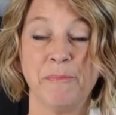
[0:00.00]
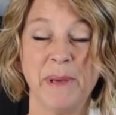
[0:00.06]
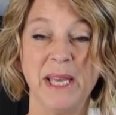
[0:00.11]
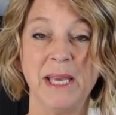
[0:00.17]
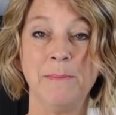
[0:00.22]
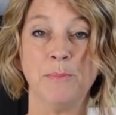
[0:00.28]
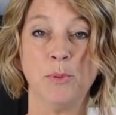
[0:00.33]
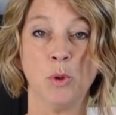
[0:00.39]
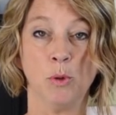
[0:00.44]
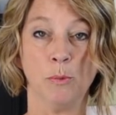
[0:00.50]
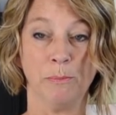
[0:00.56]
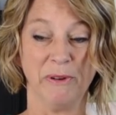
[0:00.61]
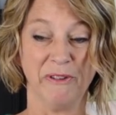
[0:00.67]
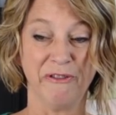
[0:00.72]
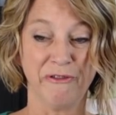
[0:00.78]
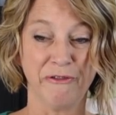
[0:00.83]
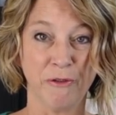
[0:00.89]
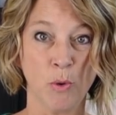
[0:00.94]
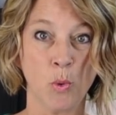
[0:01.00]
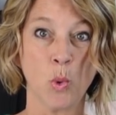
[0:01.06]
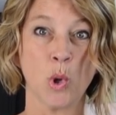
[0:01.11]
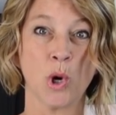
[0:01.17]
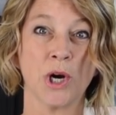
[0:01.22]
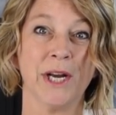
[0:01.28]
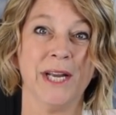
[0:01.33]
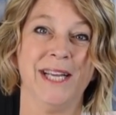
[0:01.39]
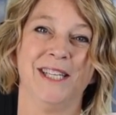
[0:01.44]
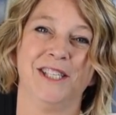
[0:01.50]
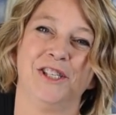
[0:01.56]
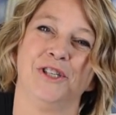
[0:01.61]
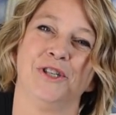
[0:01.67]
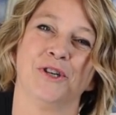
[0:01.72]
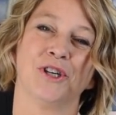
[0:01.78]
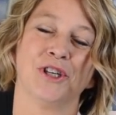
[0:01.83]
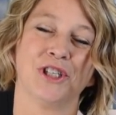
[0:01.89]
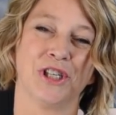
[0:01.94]
people before it's
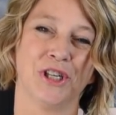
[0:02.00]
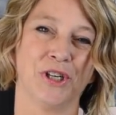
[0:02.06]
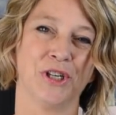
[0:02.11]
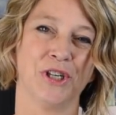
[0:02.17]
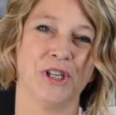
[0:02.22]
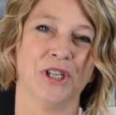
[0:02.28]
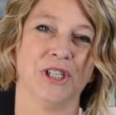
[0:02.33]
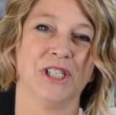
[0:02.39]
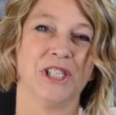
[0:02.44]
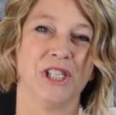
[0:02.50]
your turn